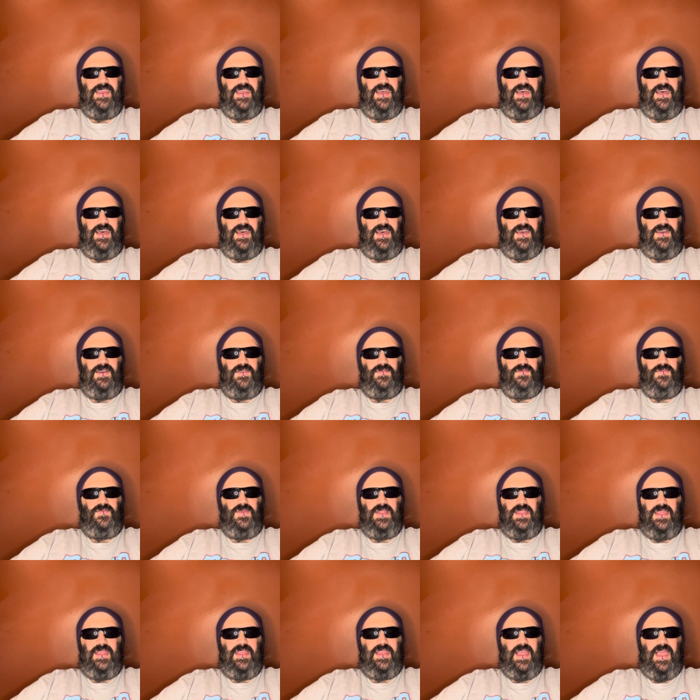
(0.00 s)
uh,
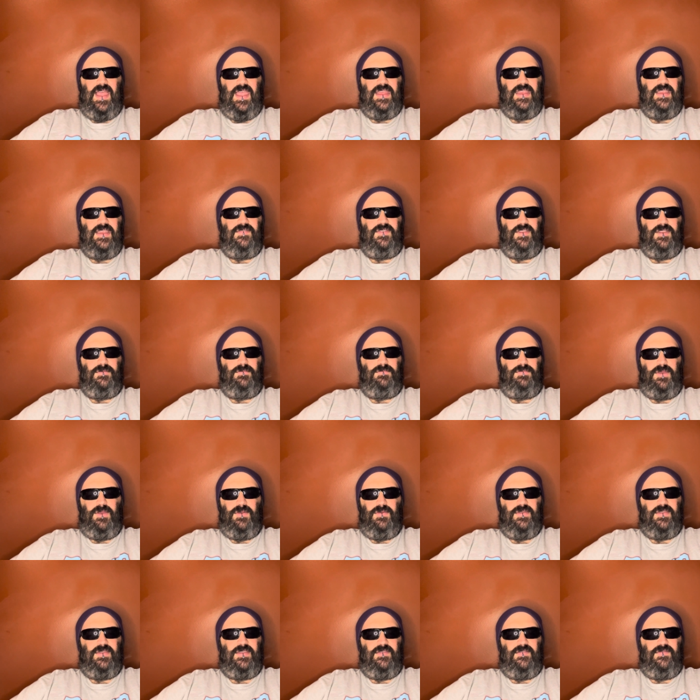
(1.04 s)
really kind of an
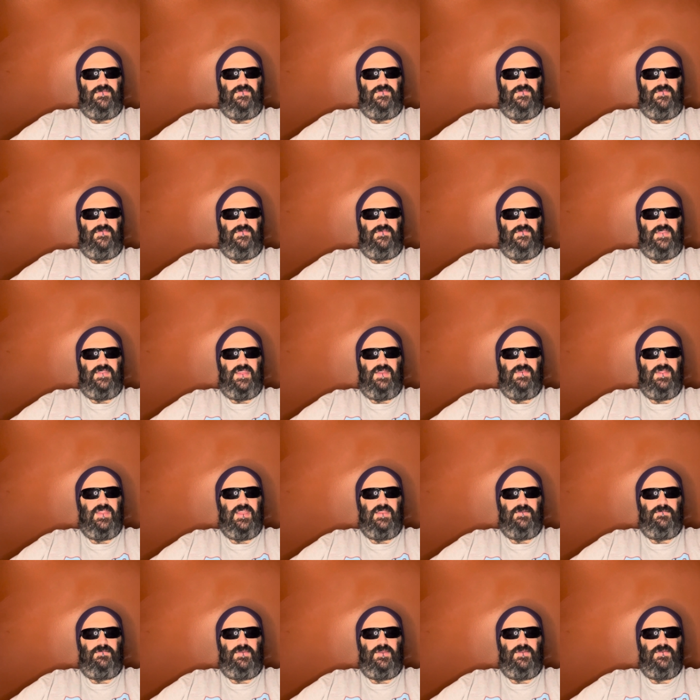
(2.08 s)
abusive, not really an
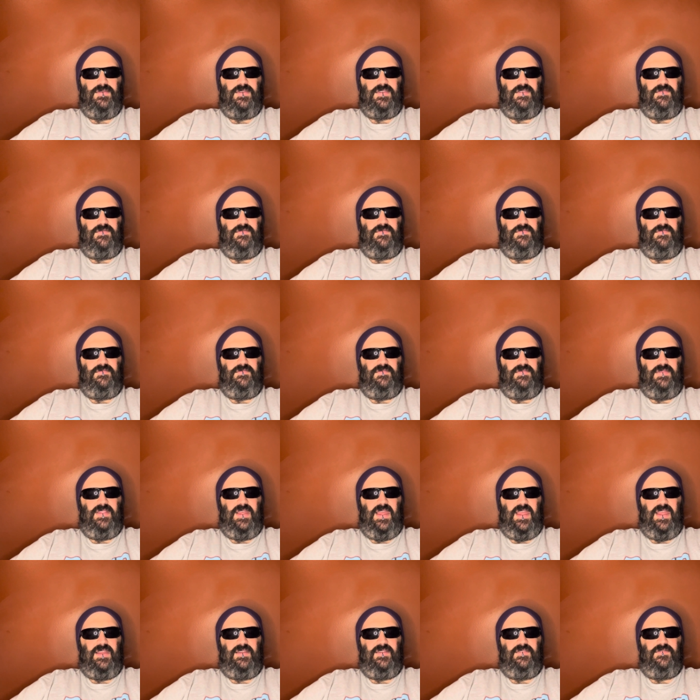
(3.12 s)
abusive,
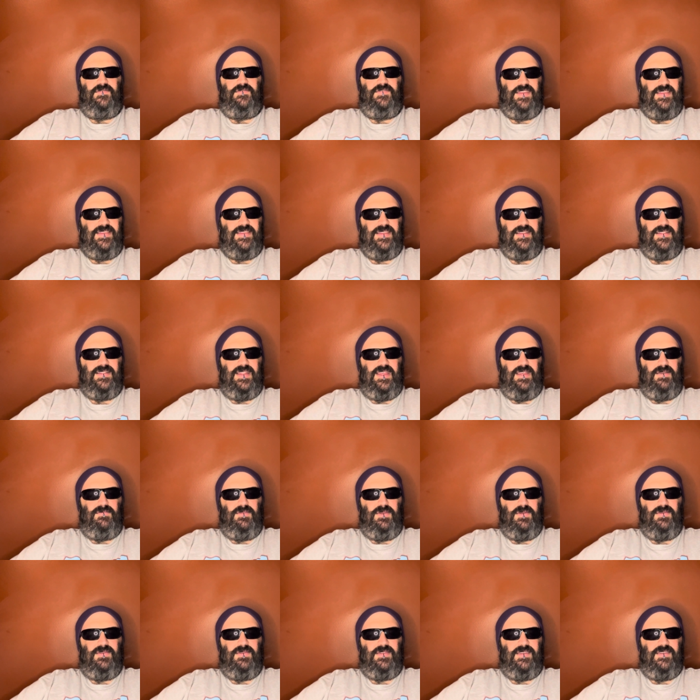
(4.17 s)
like physically
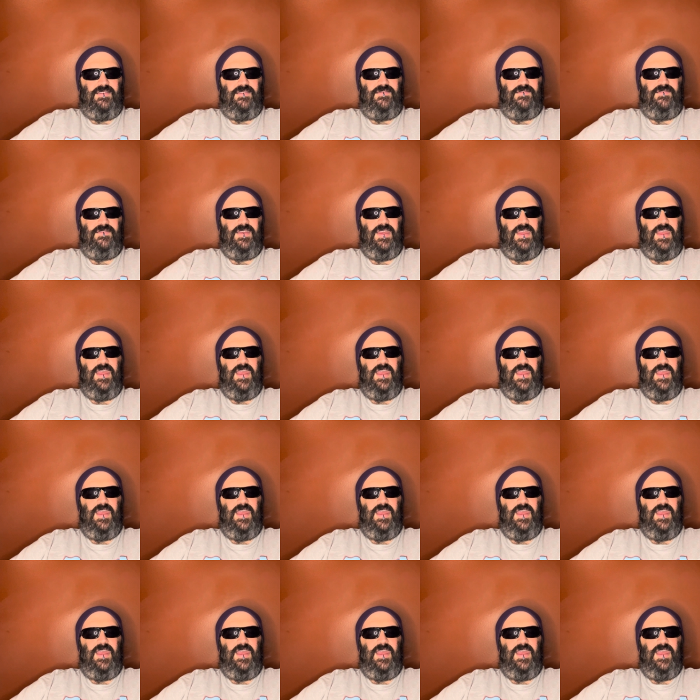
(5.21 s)
abusive,